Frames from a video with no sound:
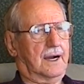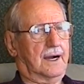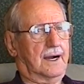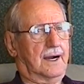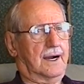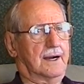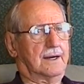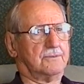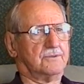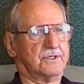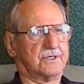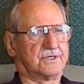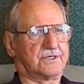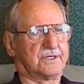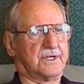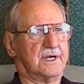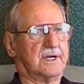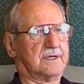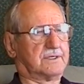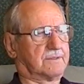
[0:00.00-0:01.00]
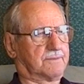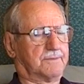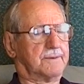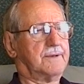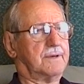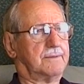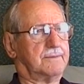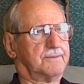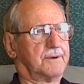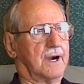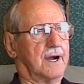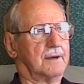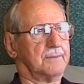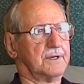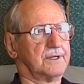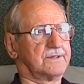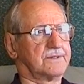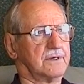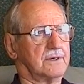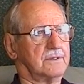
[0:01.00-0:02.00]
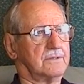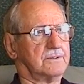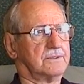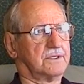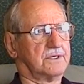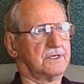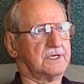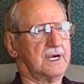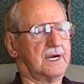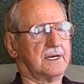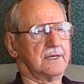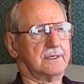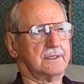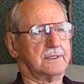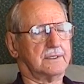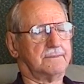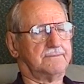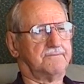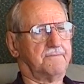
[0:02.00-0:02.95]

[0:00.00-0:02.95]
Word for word: I would say it's probably so, because you had a,